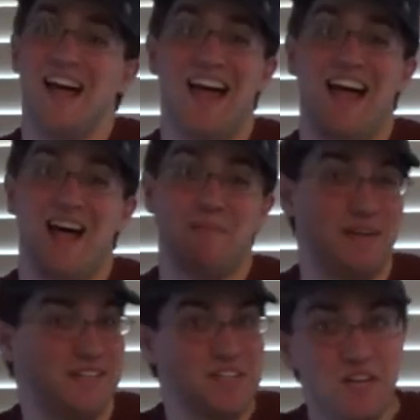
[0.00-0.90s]

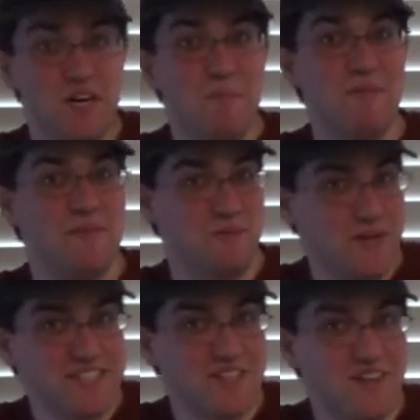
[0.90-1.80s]
But in Europe, in the
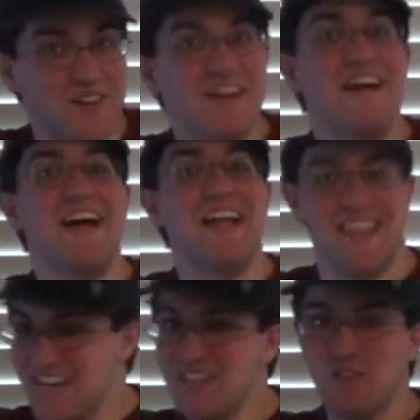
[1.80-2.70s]
winter,
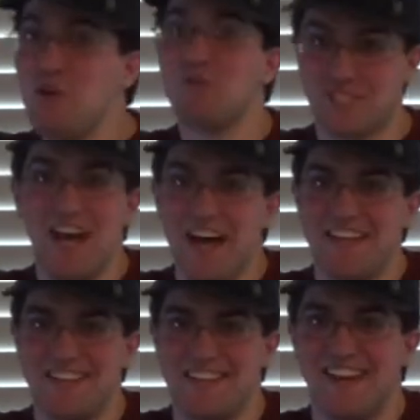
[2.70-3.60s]
there's no
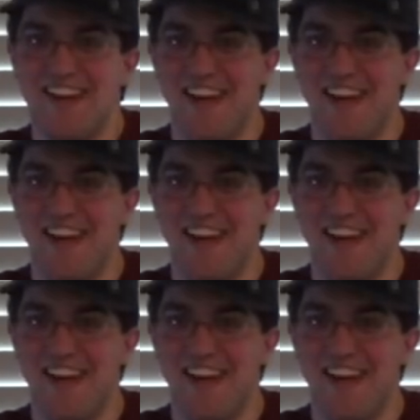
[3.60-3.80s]
sun!